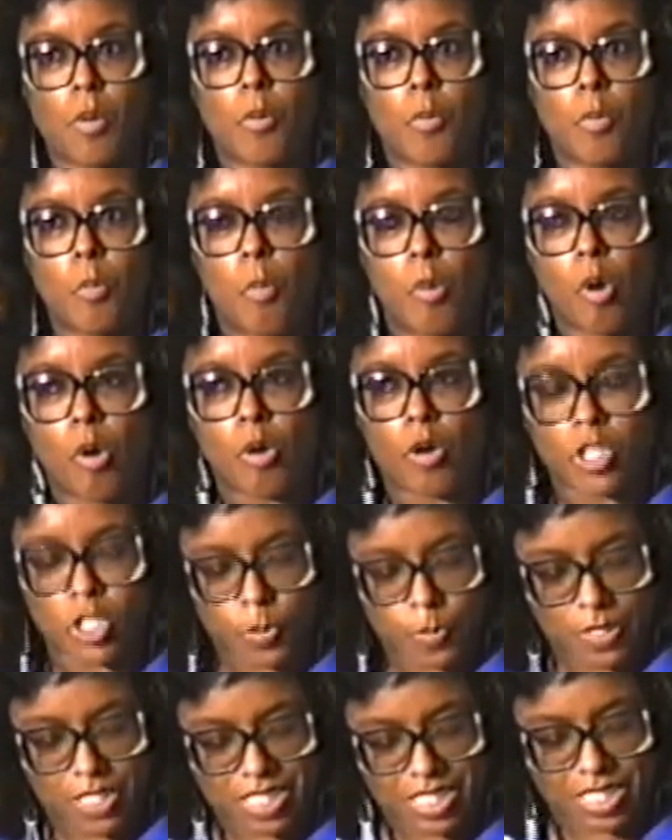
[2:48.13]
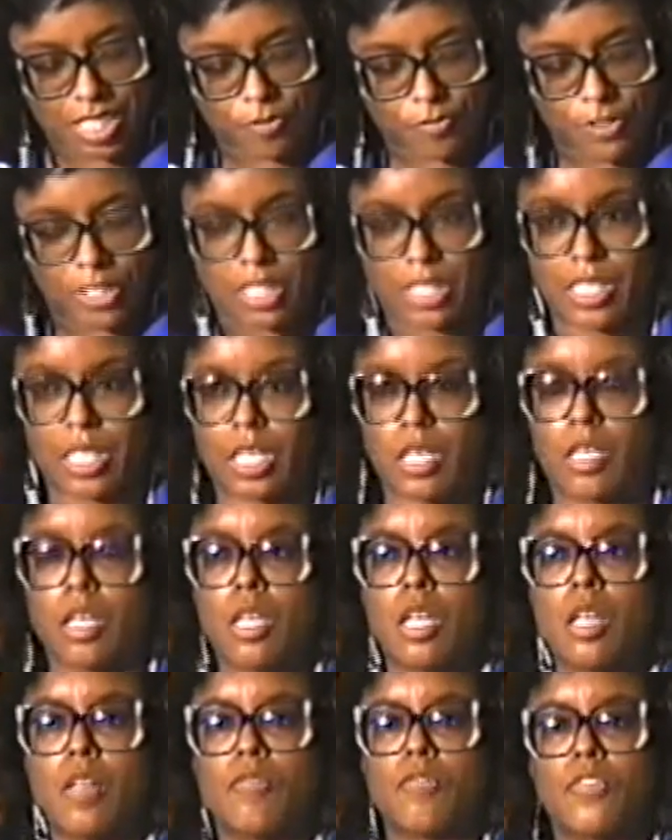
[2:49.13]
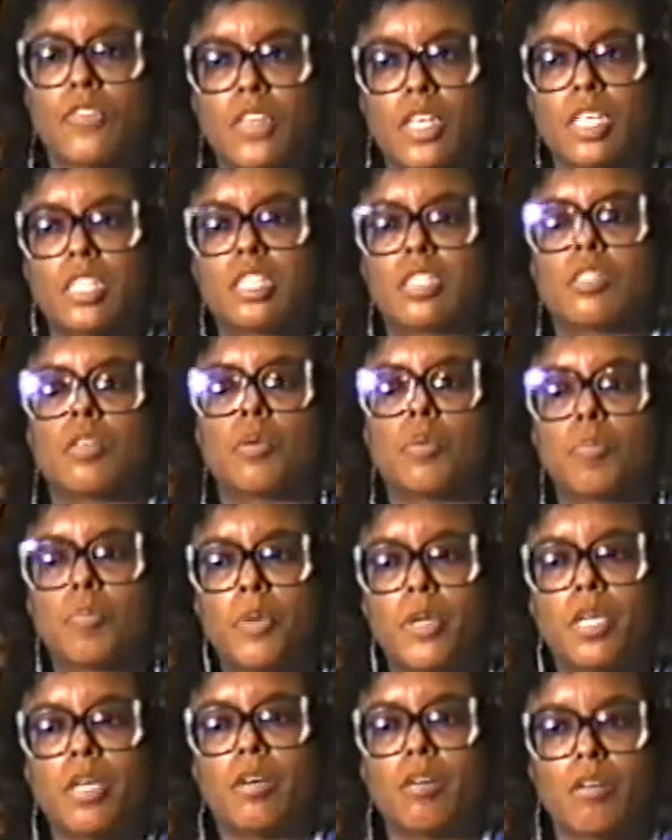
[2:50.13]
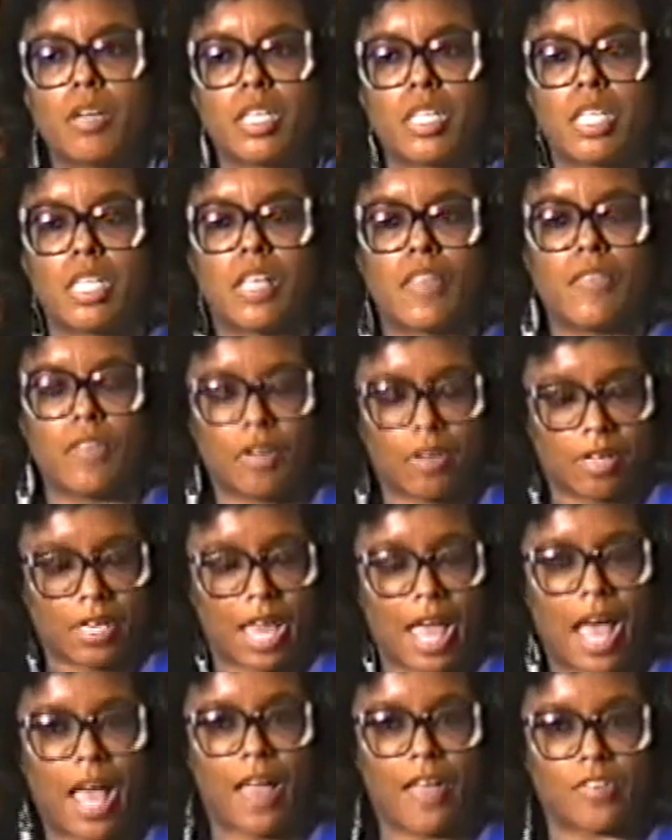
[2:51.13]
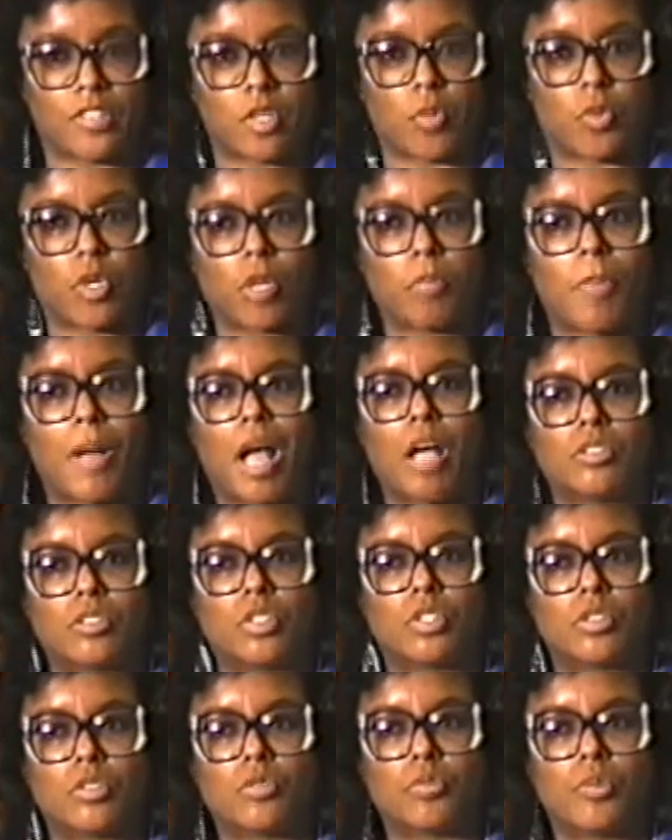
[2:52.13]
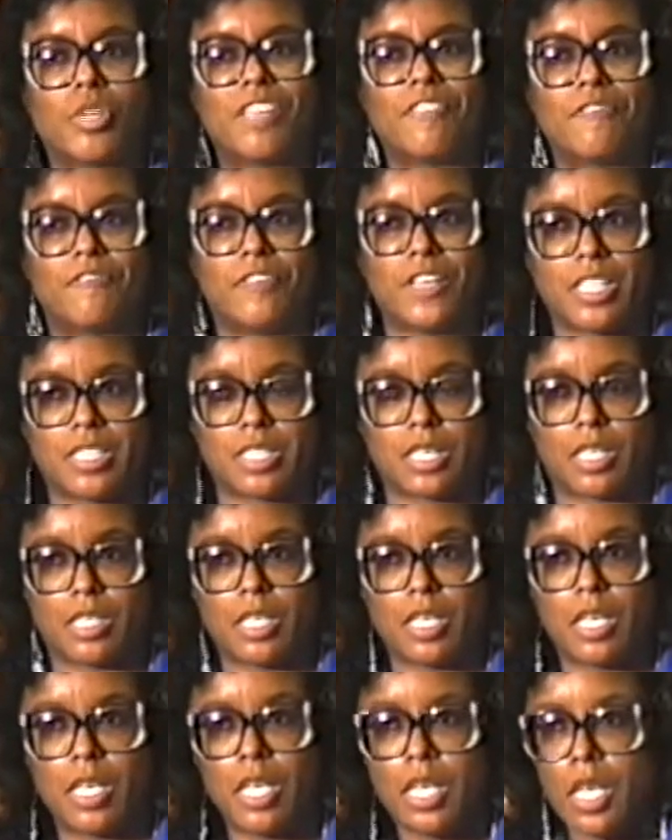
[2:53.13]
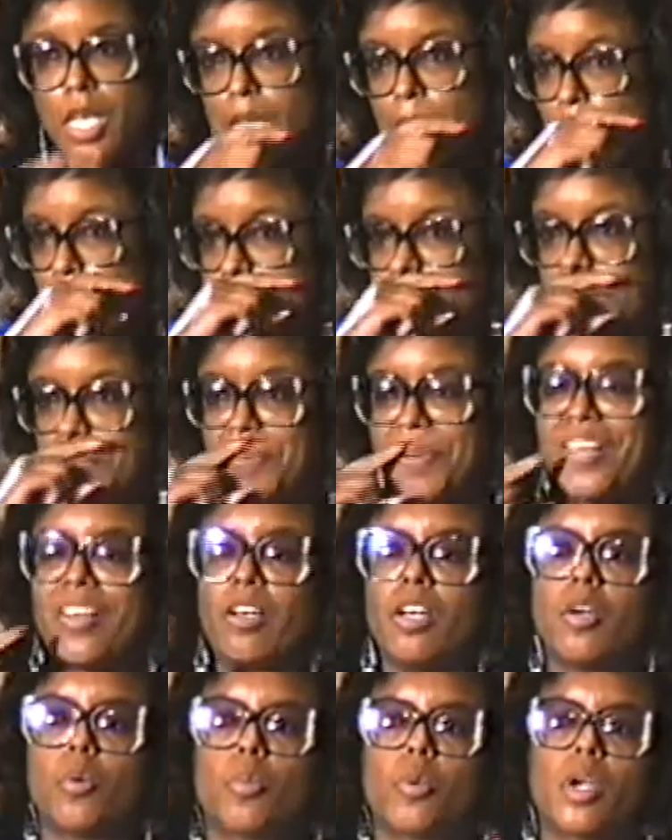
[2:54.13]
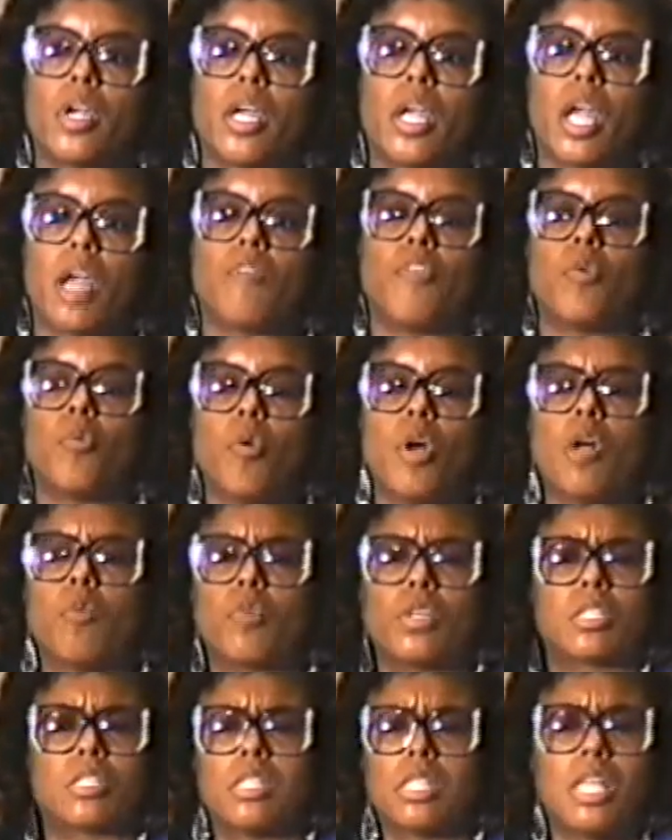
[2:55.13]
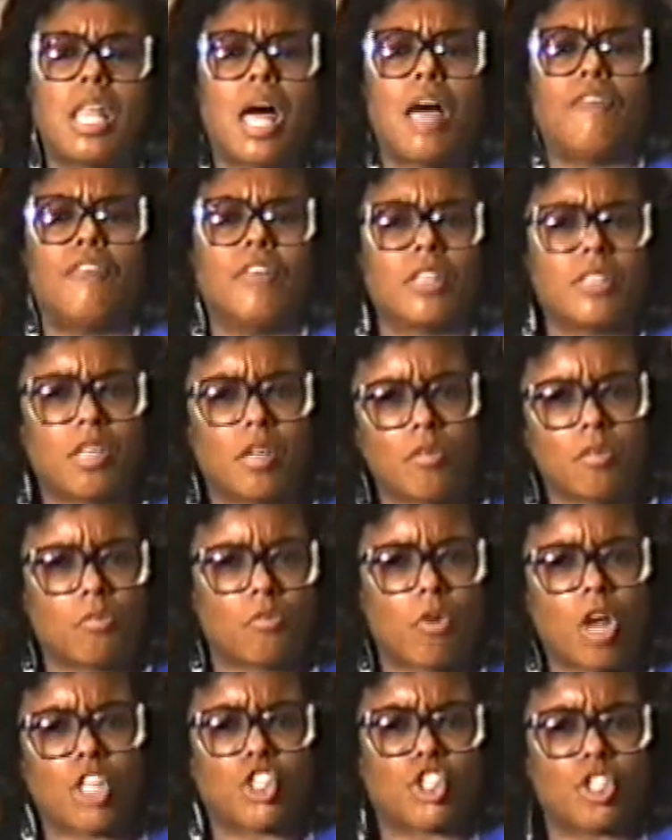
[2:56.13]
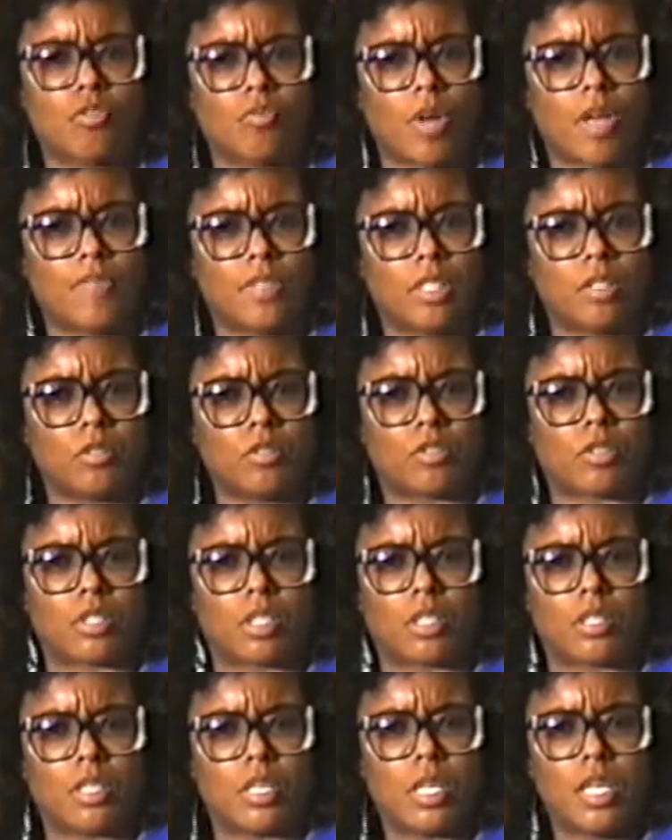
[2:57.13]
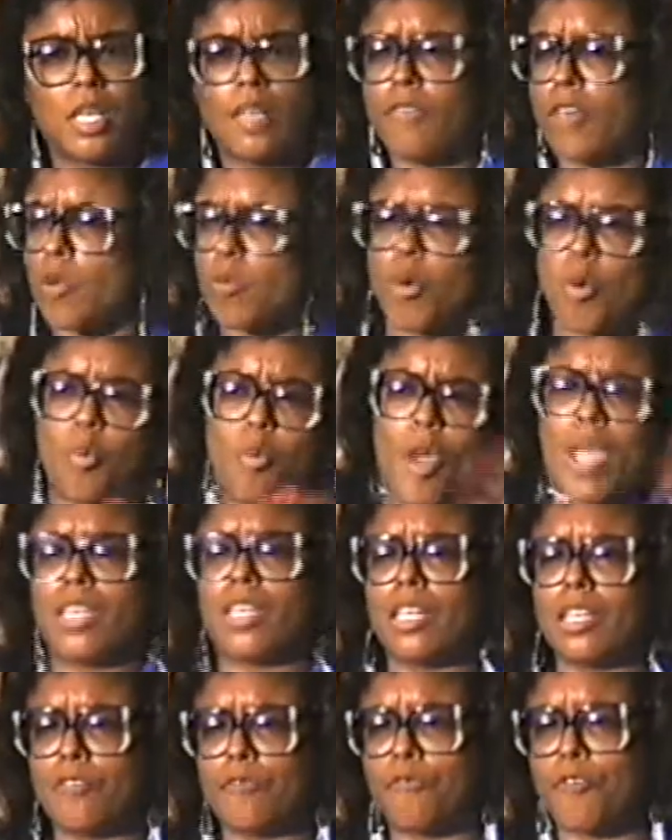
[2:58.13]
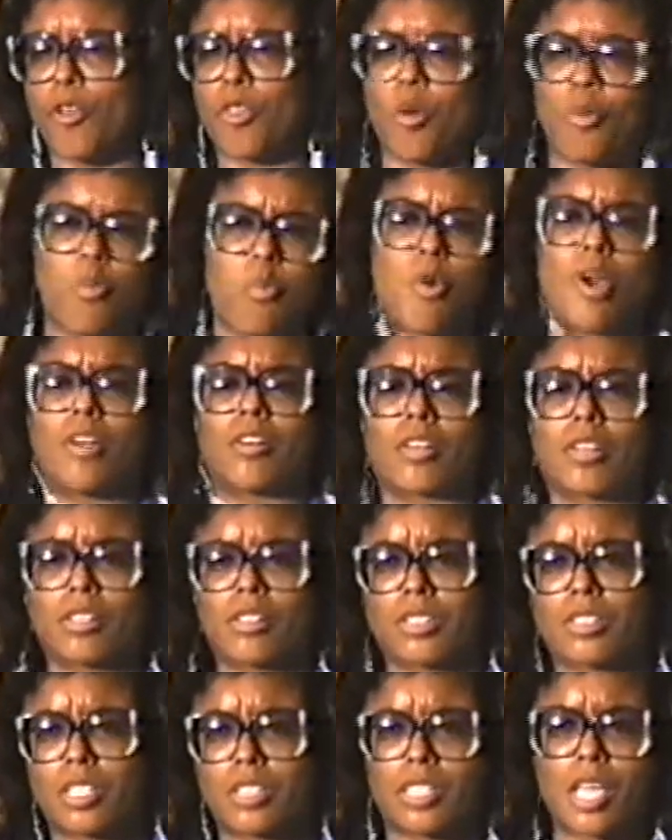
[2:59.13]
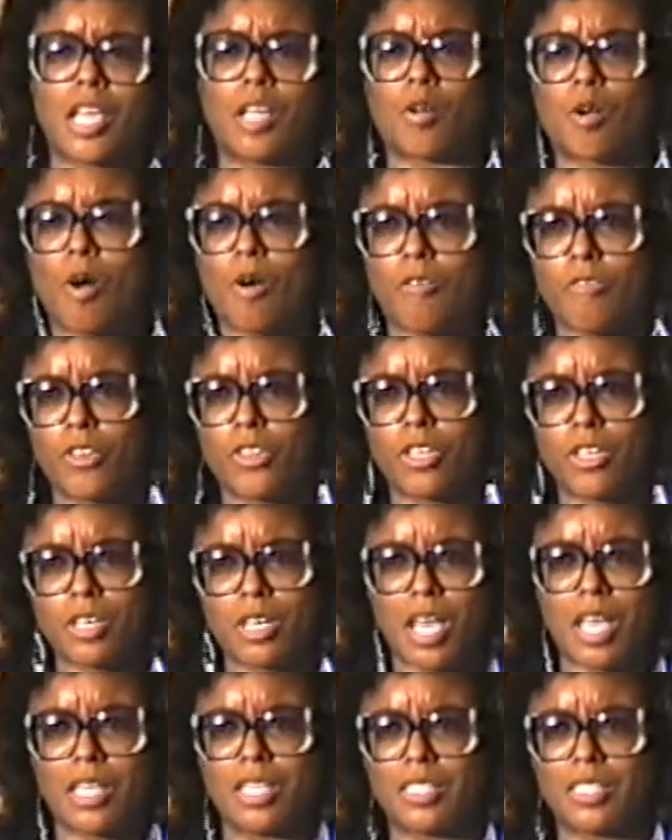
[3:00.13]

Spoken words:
More specifically, this period in their lives that we're about to revisit is a period where everyone was loving their Russian Revolution. They were waiting for the workers to take over the United